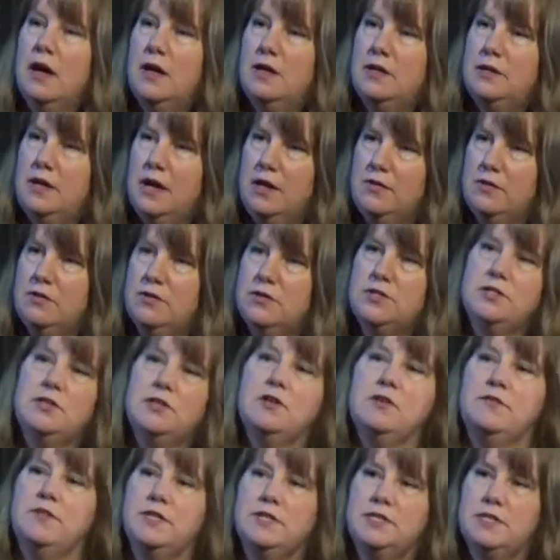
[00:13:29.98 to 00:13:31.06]
Another
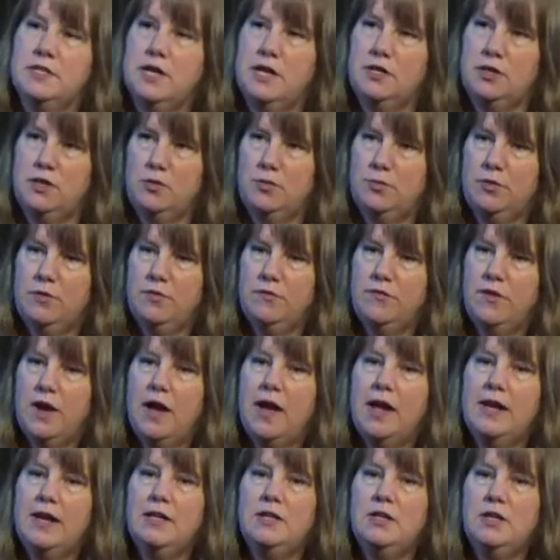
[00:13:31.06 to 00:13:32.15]
service that you
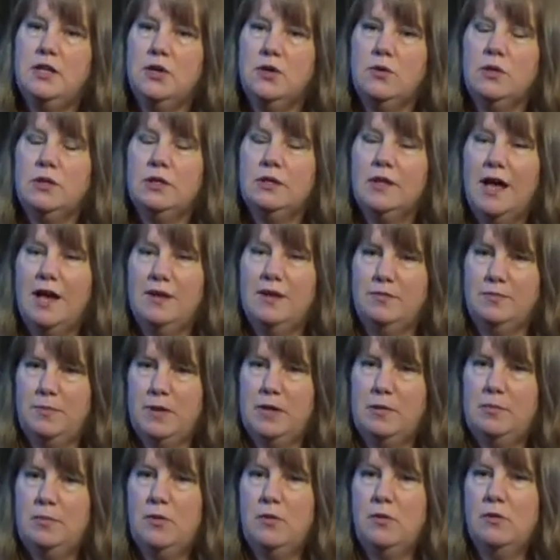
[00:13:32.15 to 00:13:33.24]
provide, a lot of
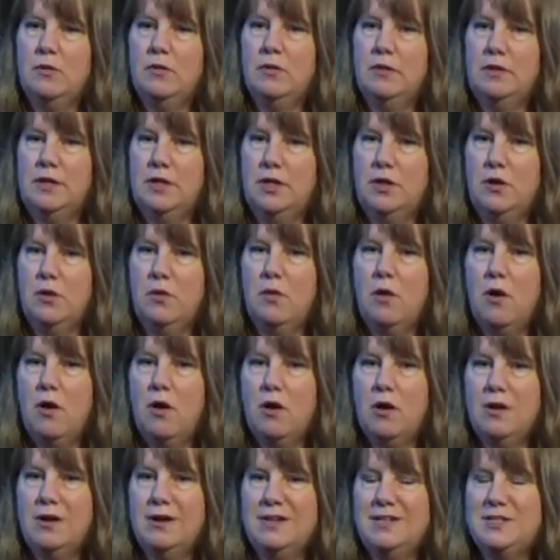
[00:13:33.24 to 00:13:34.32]
people,
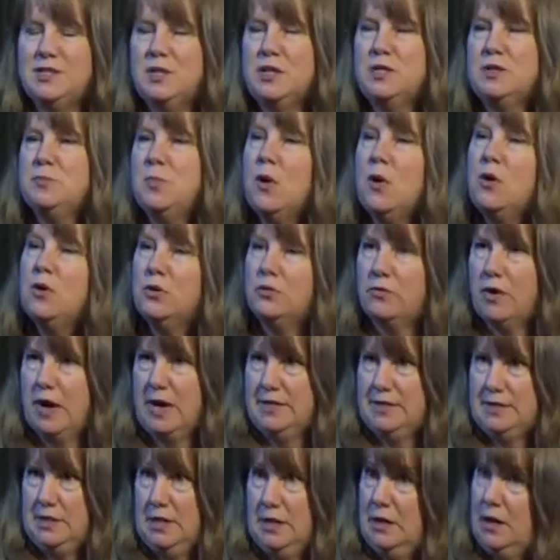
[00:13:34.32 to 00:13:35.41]
it's
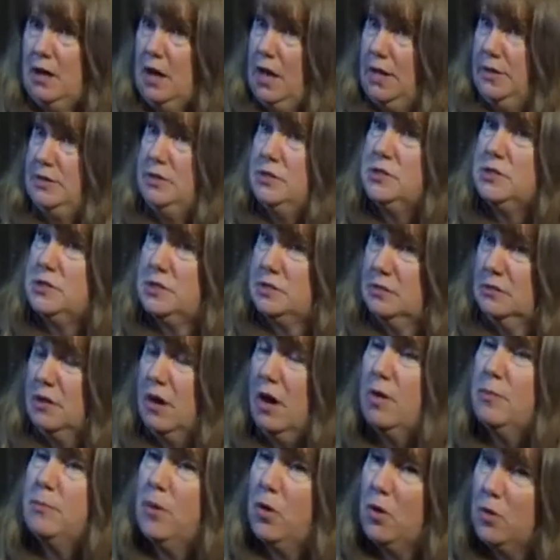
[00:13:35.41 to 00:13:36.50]
polarizing. Guns
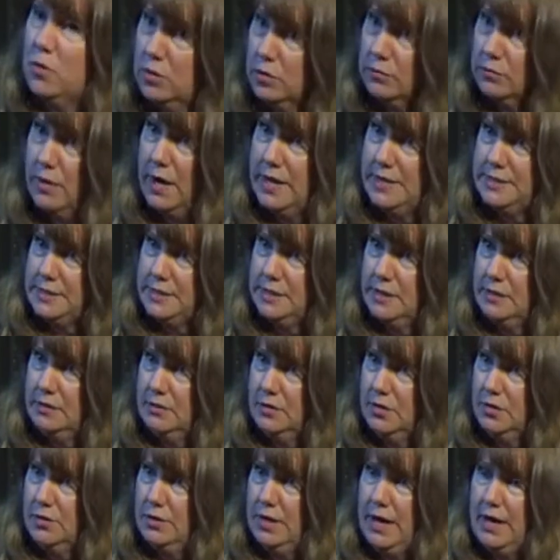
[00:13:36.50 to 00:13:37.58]
are
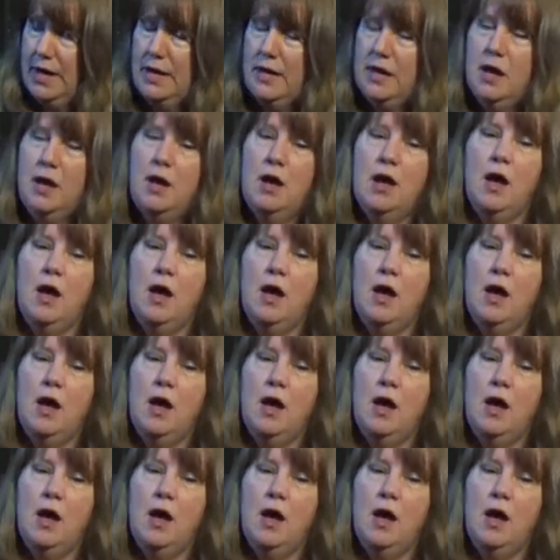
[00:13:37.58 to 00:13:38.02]
polarizing, okay?